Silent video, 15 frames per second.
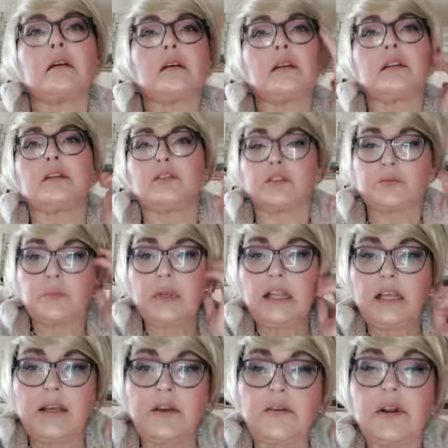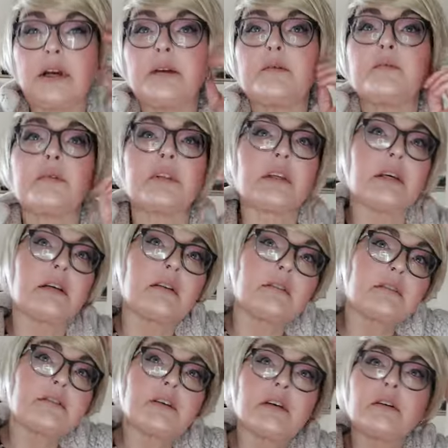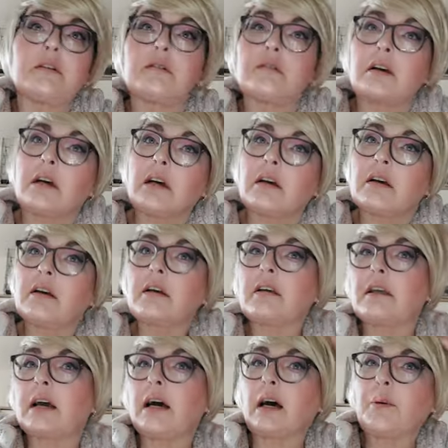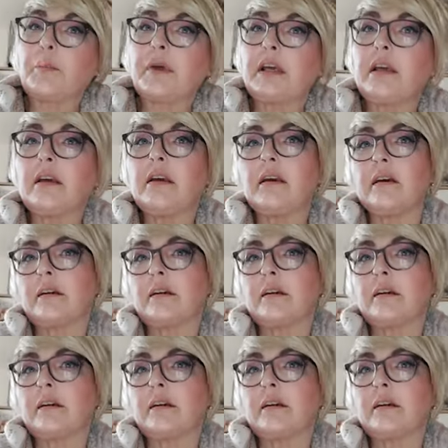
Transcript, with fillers: And you just play around with it until you're happy.